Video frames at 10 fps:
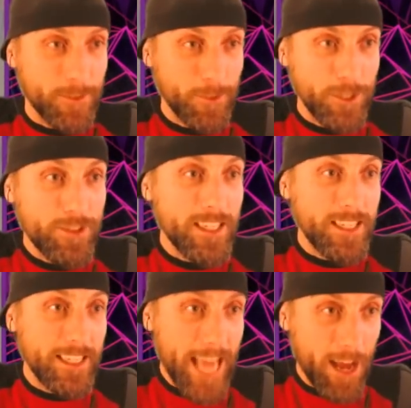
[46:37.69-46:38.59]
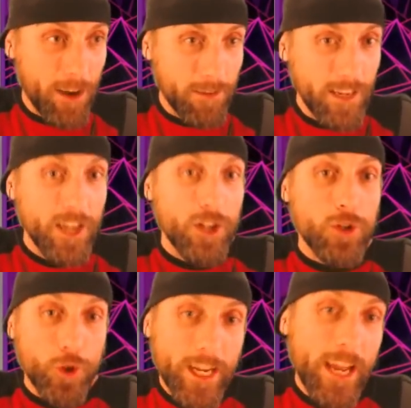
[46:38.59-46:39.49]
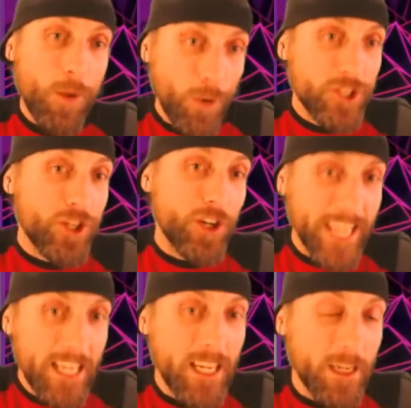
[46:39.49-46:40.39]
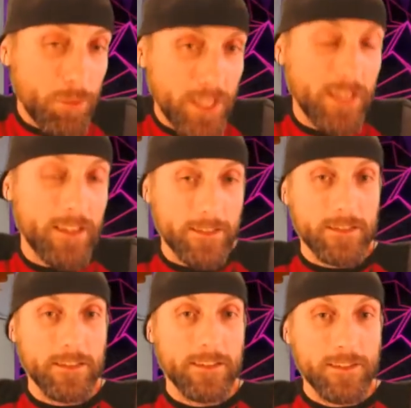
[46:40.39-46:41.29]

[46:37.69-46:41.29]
When you sit down, look at what you're eating, please.